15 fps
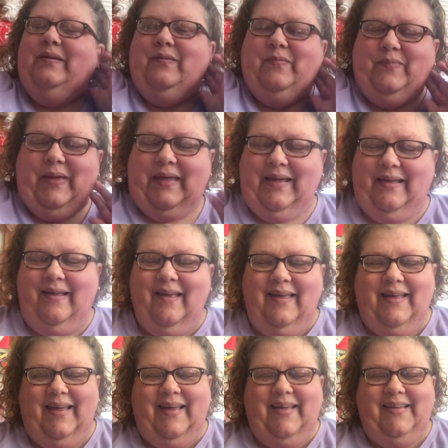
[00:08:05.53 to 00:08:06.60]
Oh my
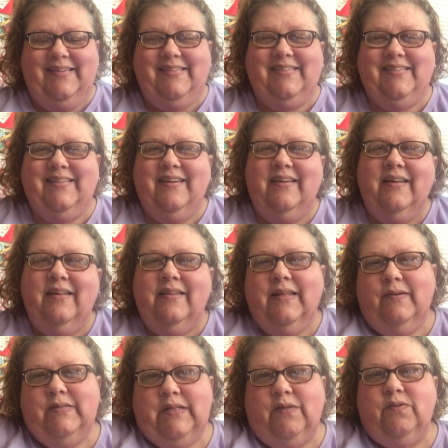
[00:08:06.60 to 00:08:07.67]
gosh.
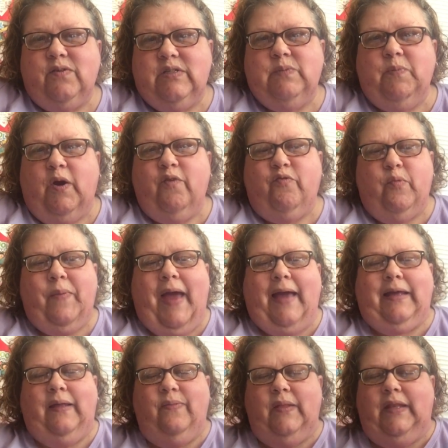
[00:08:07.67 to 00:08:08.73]
That was also smart for
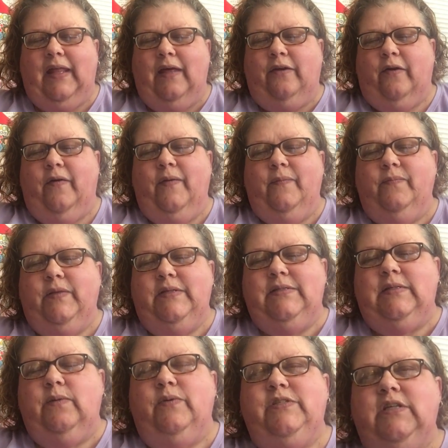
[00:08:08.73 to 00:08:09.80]
packing the letter. Let's
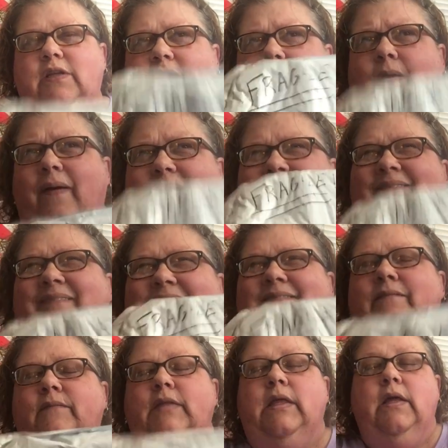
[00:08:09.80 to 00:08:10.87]
see what's in here.
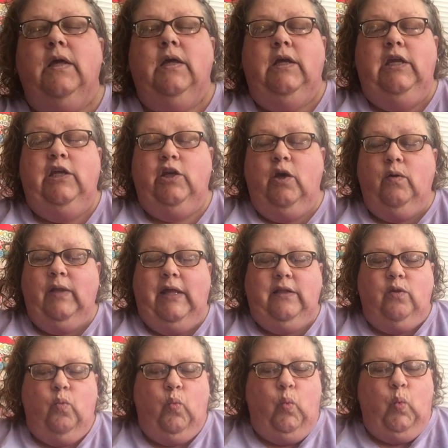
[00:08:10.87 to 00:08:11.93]
You know, like
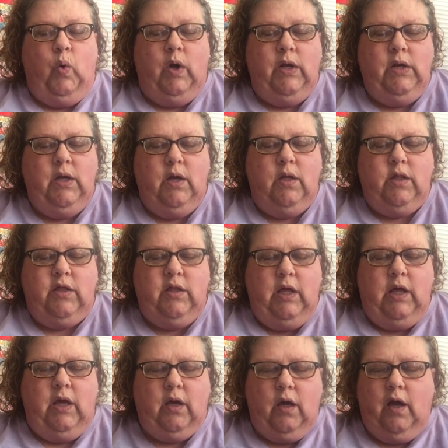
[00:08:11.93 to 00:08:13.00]
the one
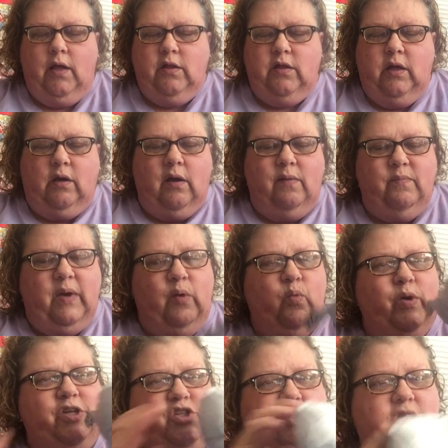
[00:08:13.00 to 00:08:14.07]
thing I think on my
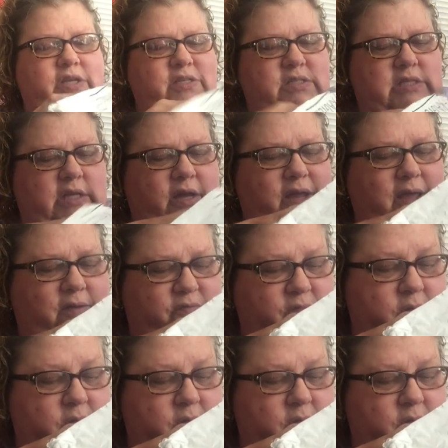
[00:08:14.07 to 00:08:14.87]
wish list that I have